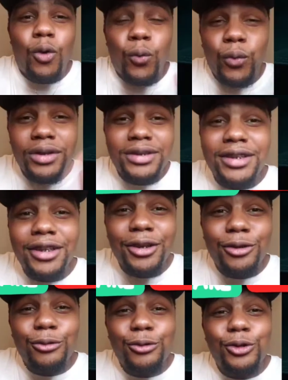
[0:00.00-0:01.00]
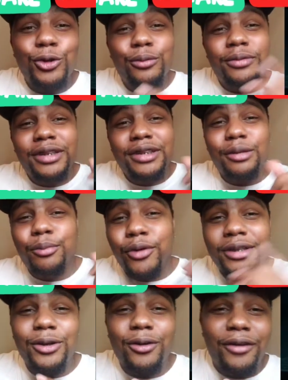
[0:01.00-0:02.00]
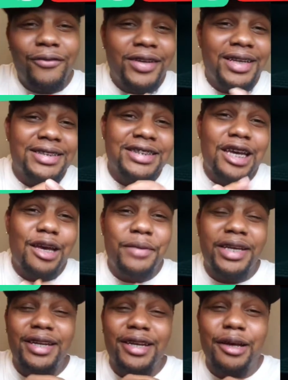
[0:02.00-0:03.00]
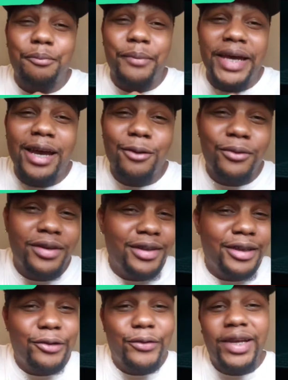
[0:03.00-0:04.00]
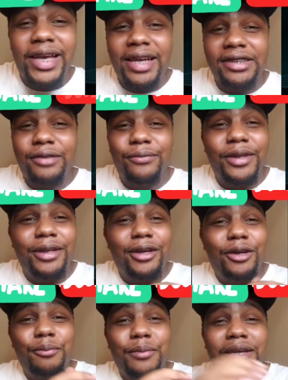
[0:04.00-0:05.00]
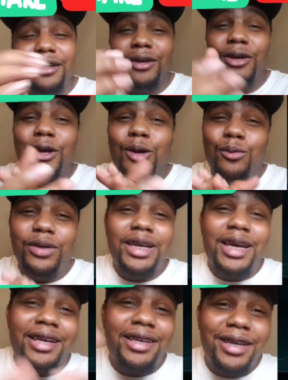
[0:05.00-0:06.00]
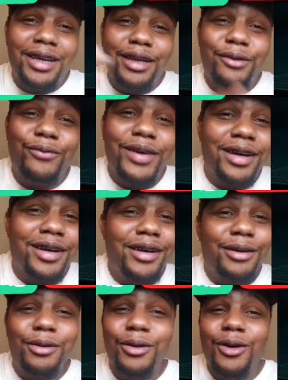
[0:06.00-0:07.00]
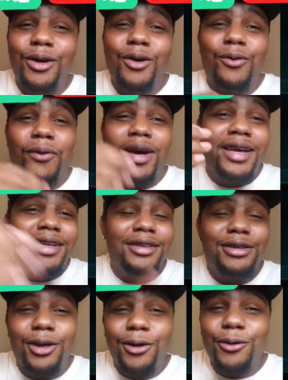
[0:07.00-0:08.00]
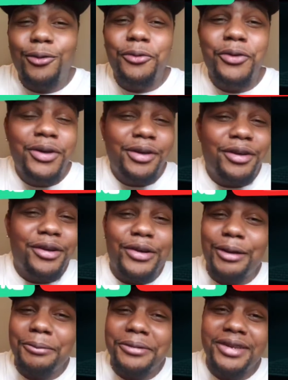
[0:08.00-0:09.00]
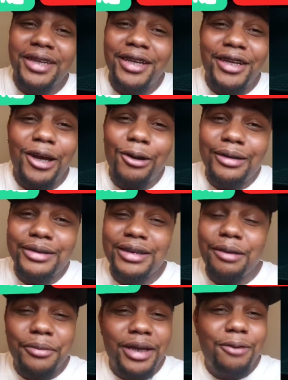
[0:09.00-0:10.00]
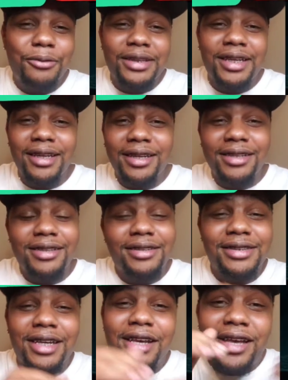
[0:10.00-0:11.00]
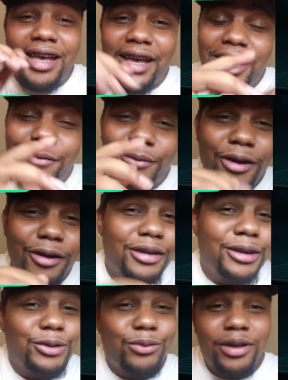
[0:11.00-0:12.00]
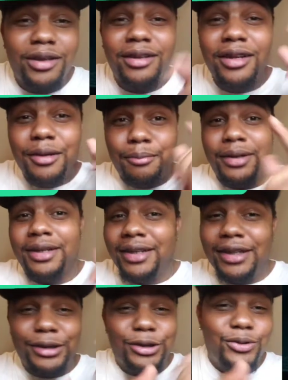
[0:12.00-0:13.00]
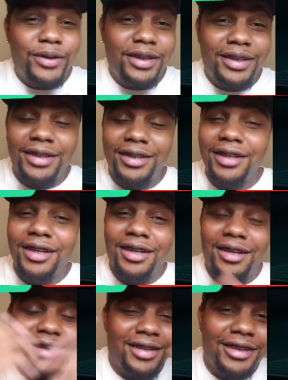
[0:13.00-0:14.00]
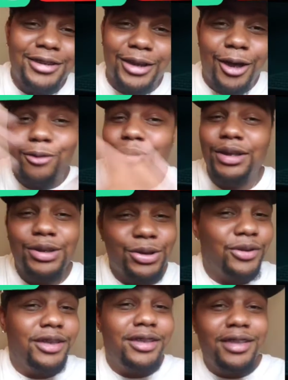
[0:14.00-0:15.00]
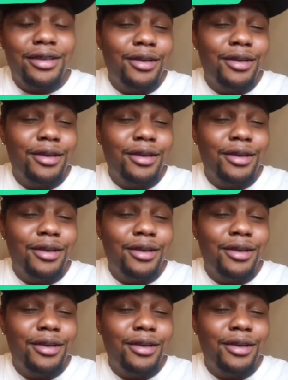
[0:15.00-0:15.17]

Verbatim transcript: What's good, YouTube? This your boy Tony Finesse God, man, and I'm back with another reaction video, man. You got King Von, why he told, you know what I'm saying? He always coming out with the heaters. I haven't heard this one, but it is trending. Uh, he's always trending.